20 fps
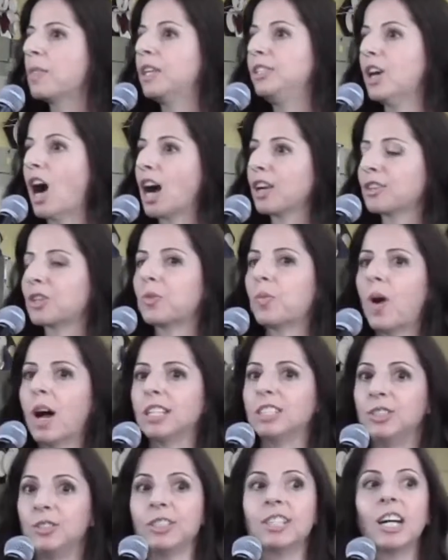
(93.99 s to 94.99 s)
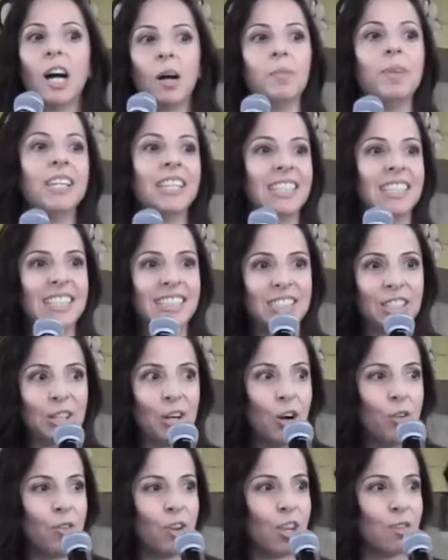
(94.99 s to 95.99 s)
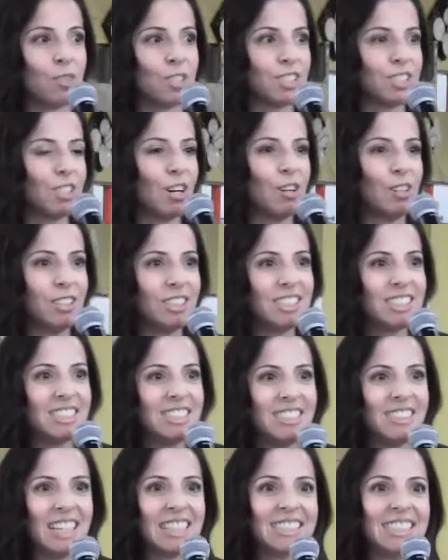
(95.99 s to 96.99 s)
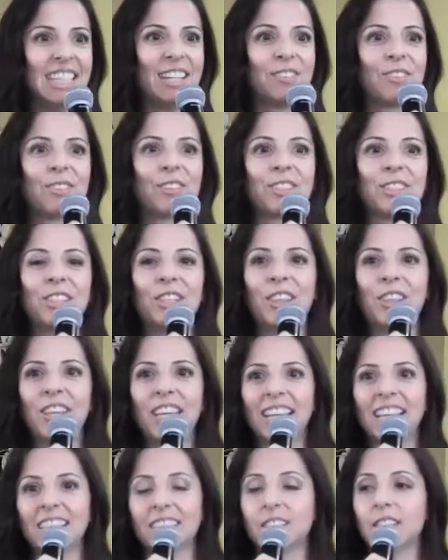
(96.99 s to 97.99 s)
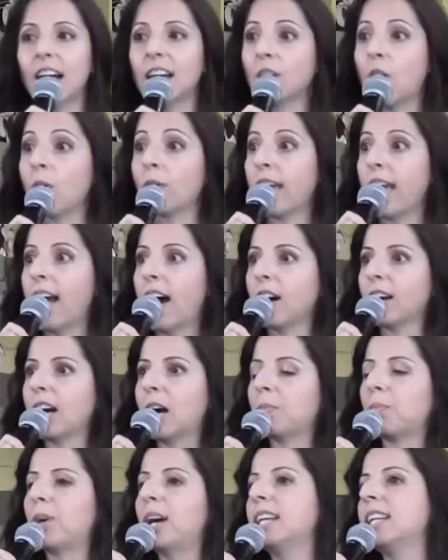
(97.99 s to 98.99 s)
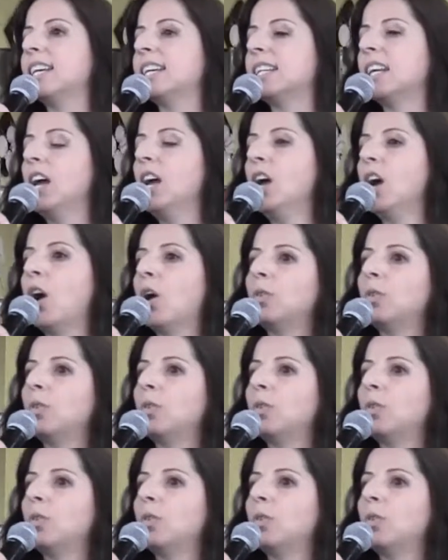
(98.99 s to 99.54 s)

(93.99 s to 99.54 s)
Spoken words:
The doctor wants you to come in to go over the results. That's never a good thing. So okay, I'll come right in.